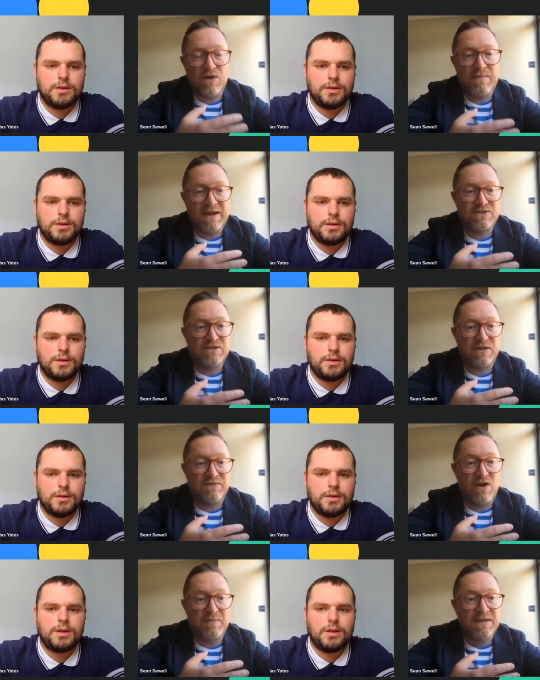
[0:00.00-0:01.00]
Speaker 1: to help match stuff
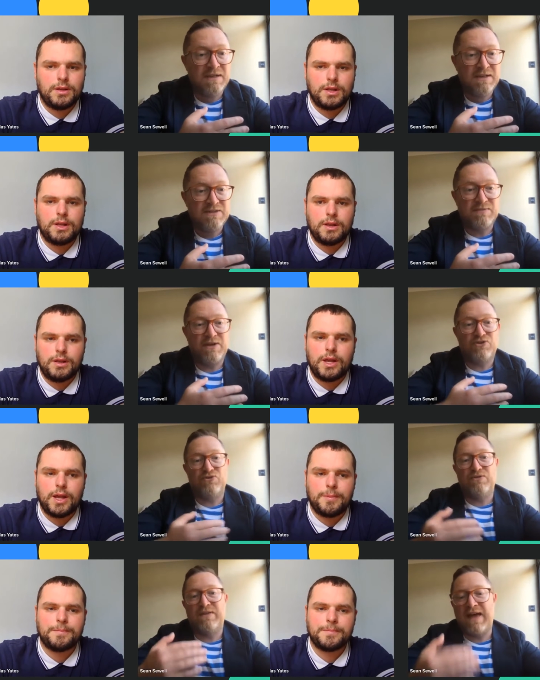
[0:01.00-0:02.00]
up to make yeah.
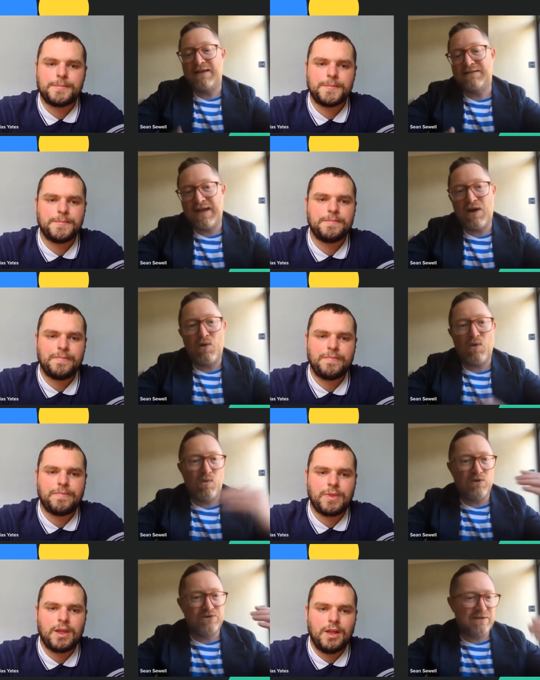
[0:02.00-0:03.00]
sure that that sale
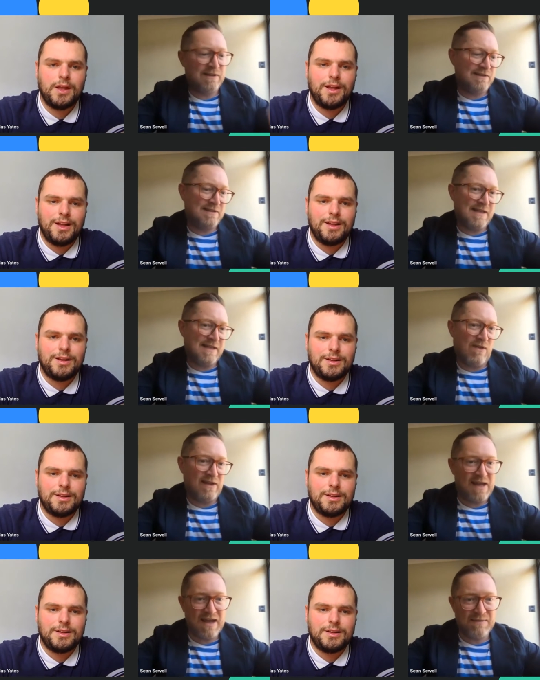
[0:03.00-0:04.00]
wasn't this sale that
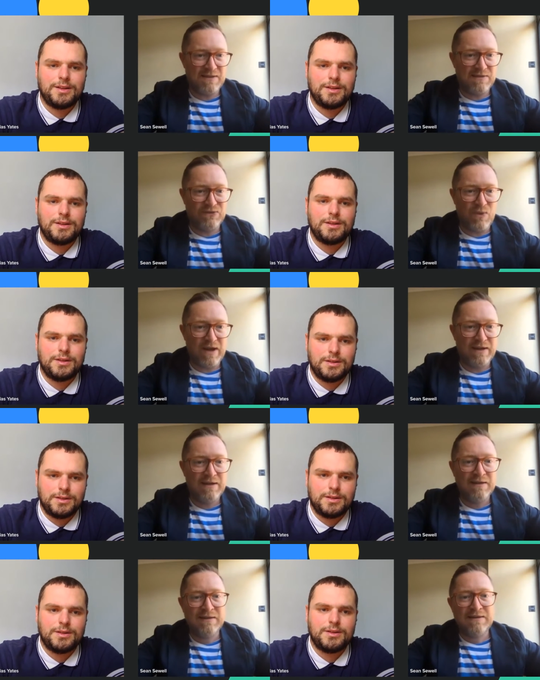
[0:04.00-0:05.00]
came in this way
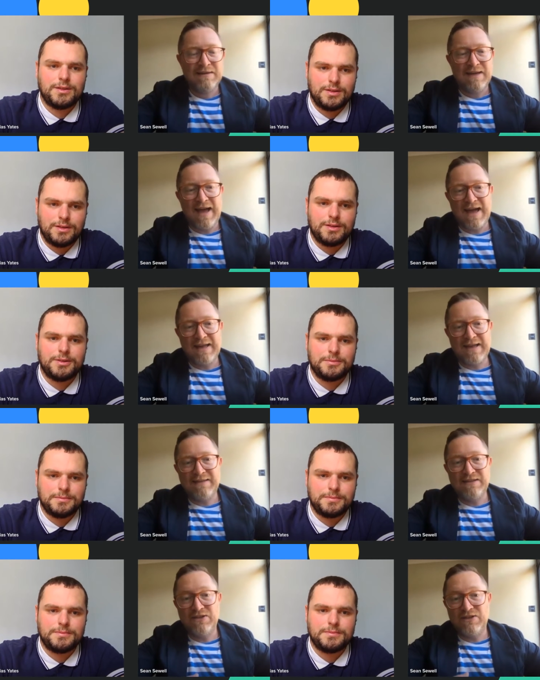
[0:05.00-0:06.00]
and and
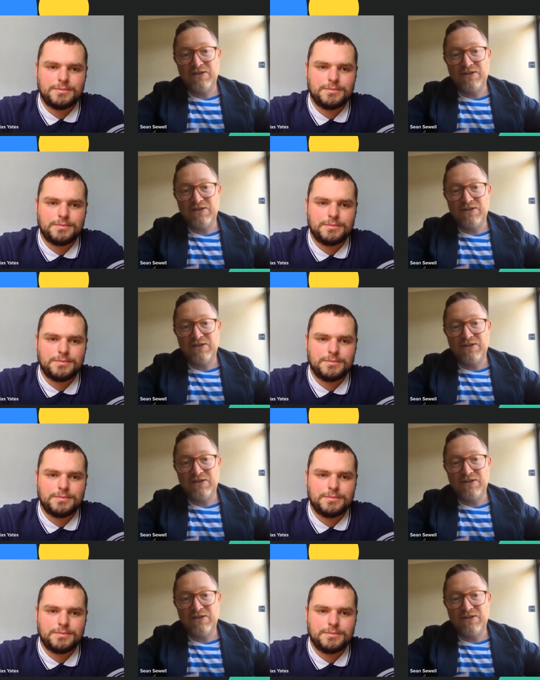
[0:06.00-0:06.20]
then you know